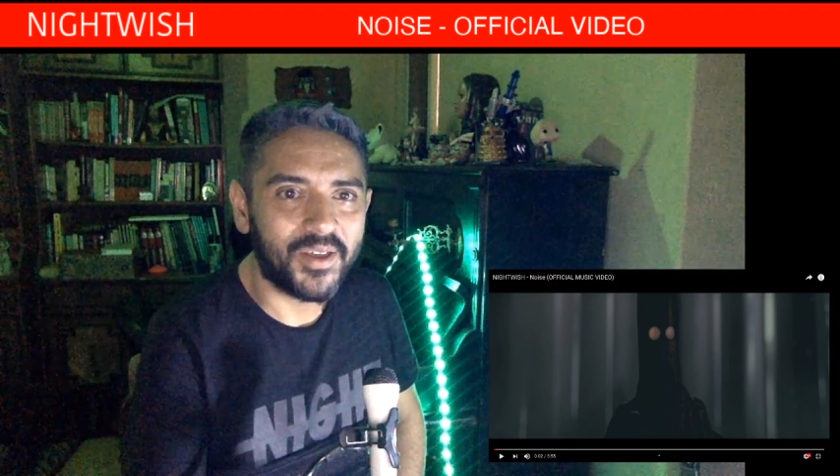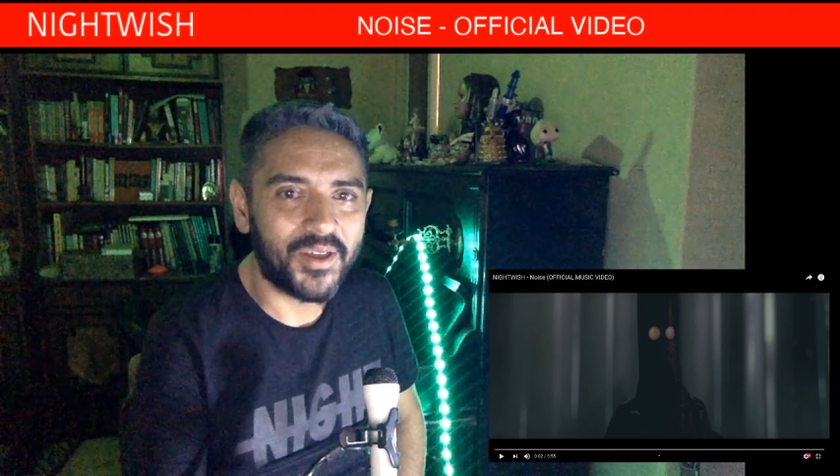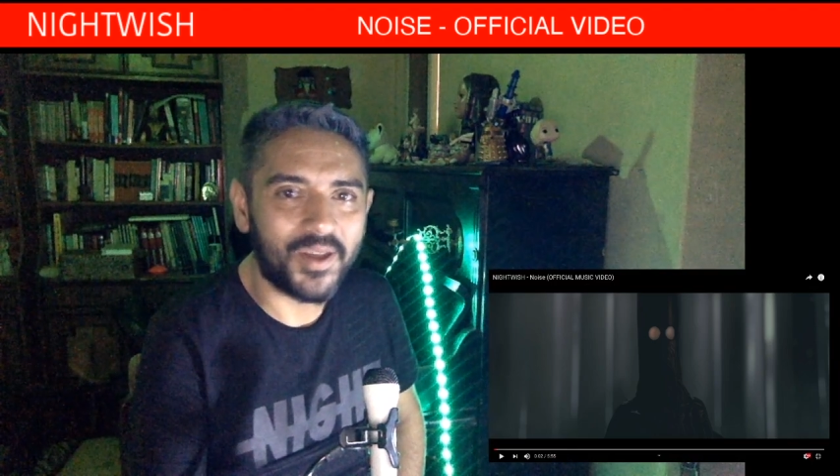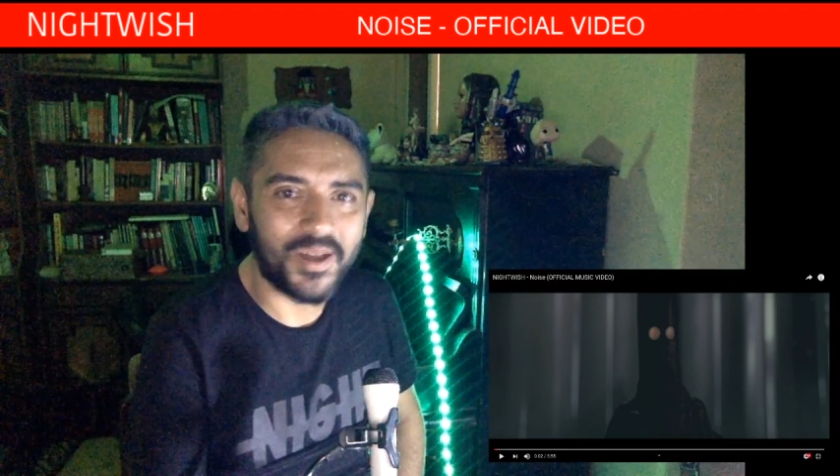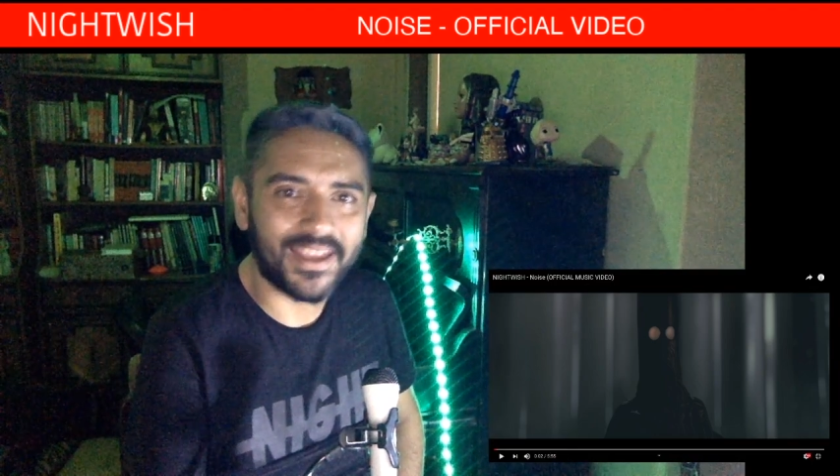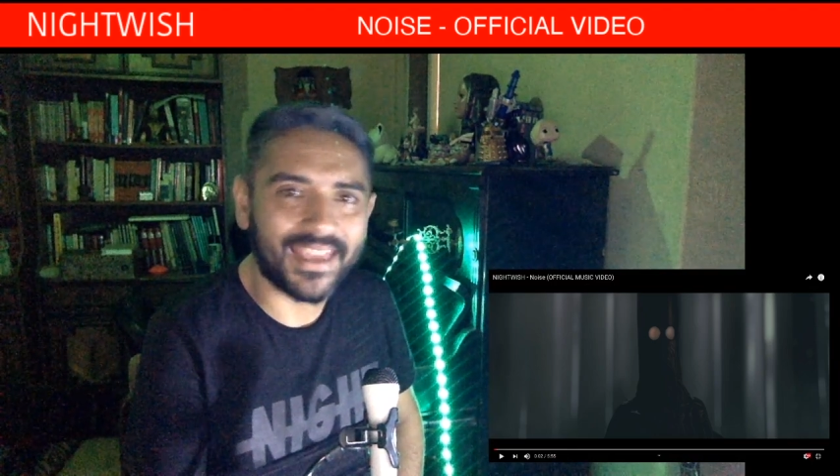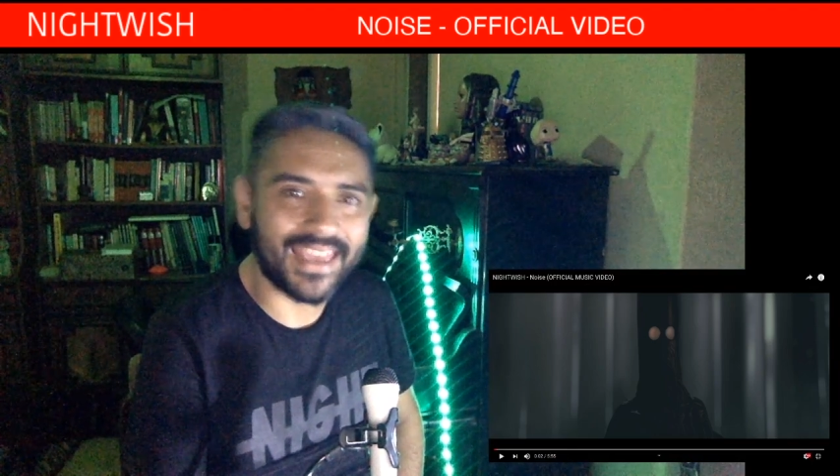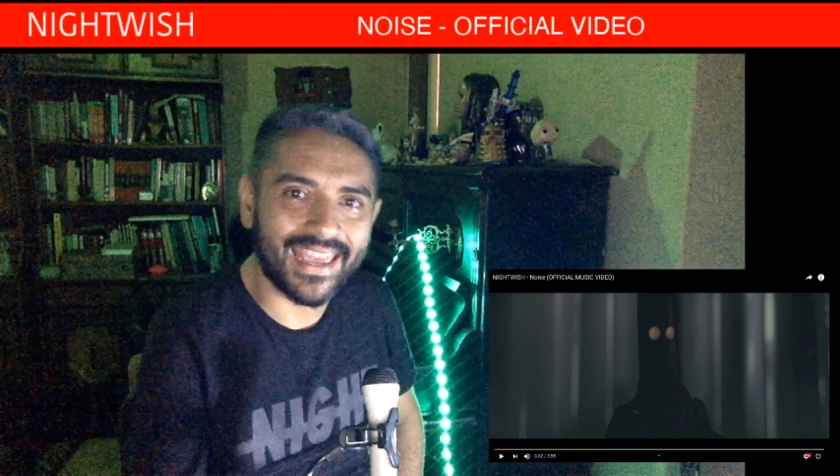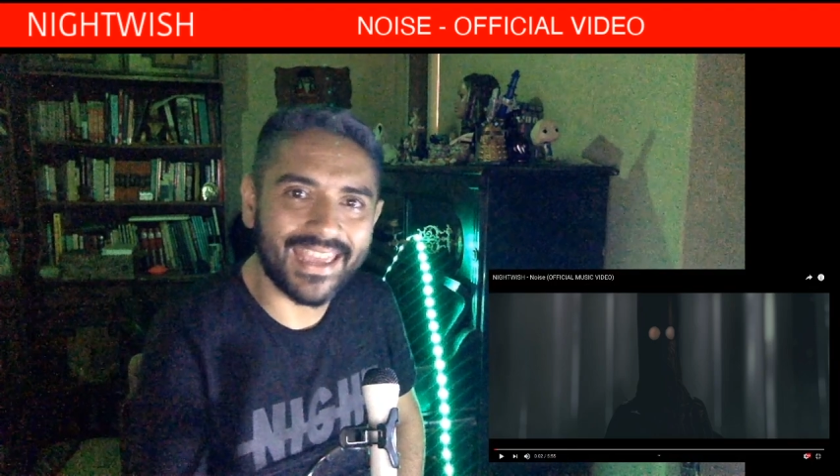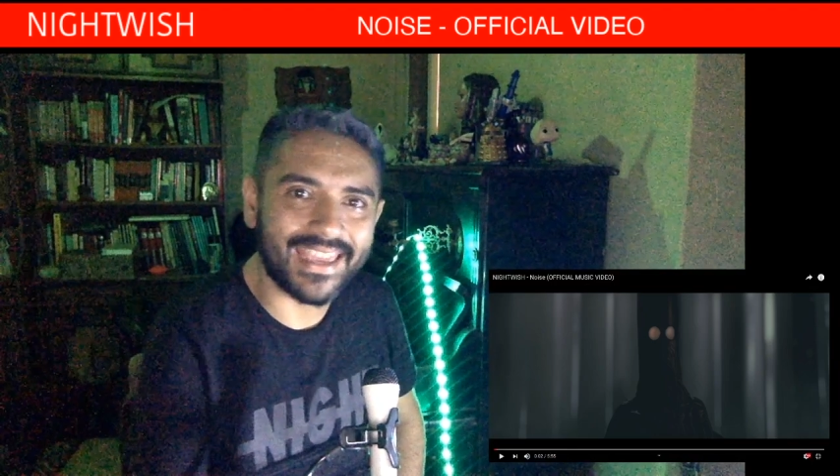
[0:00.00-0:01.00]

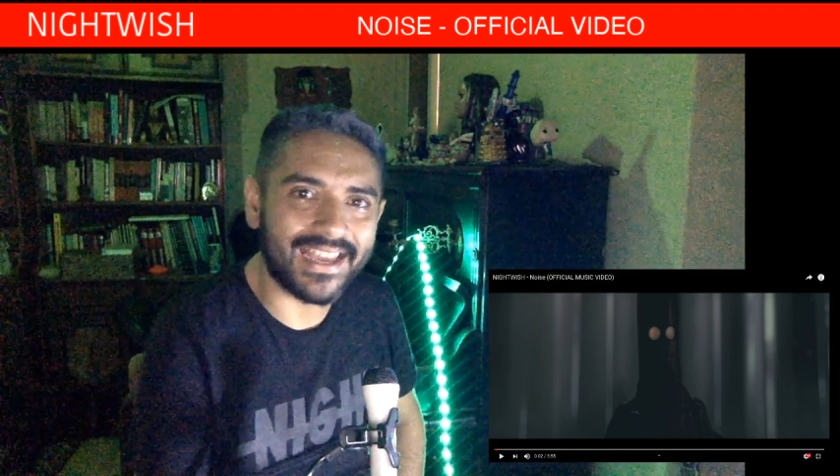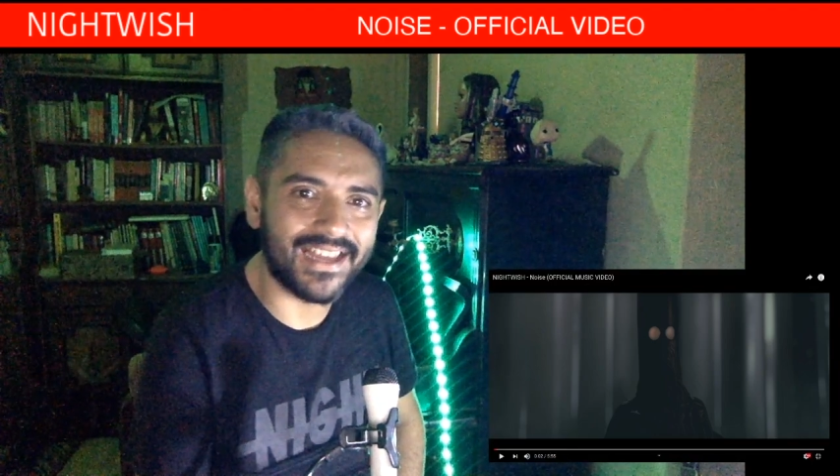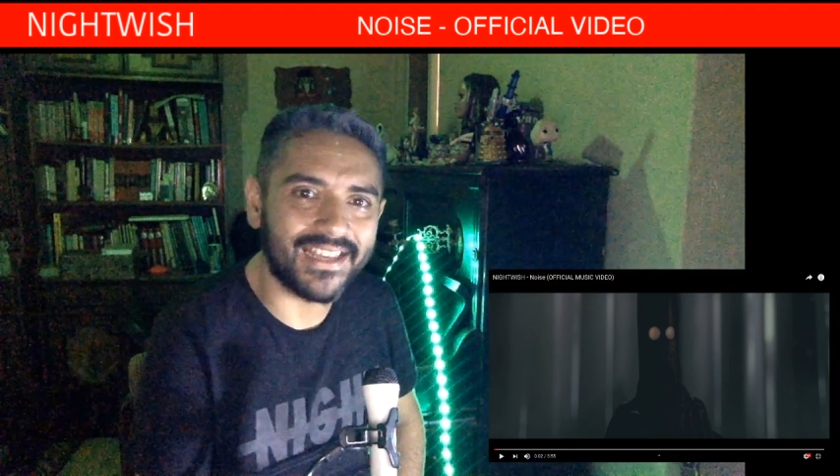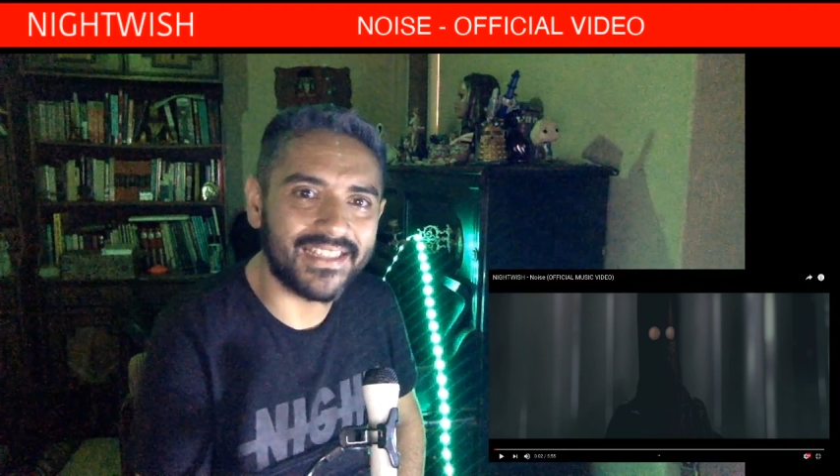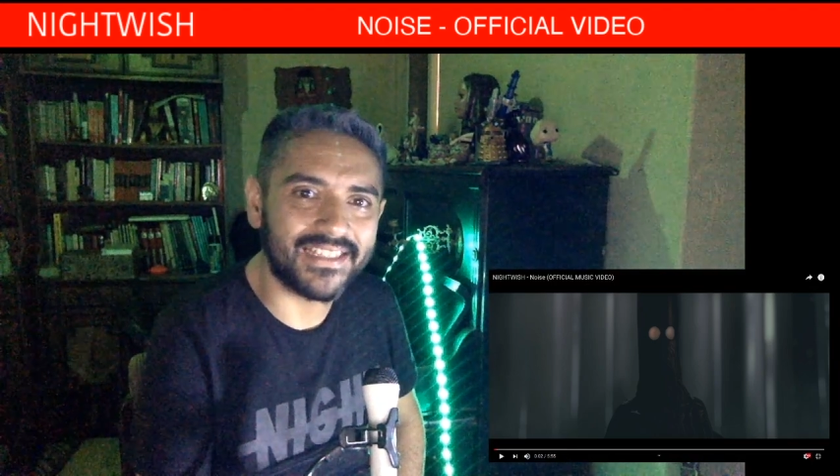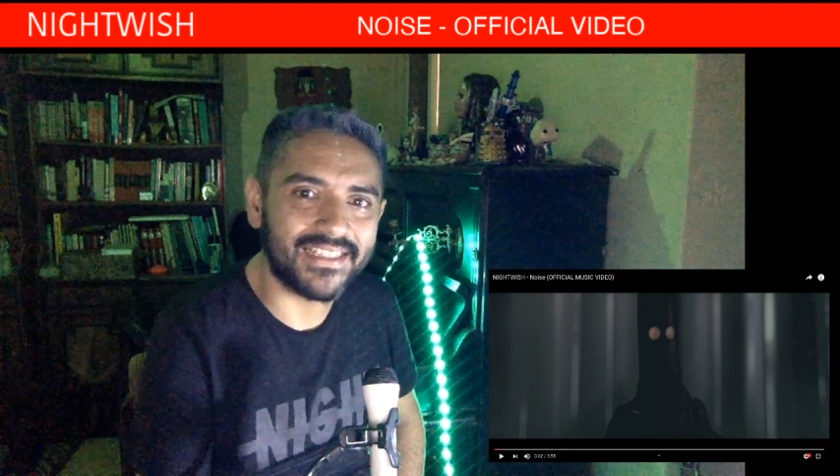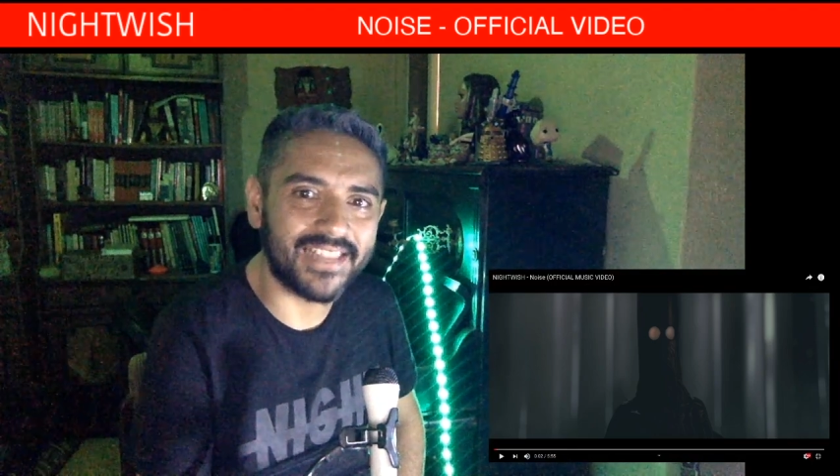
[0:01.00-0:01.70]
Okay, guys.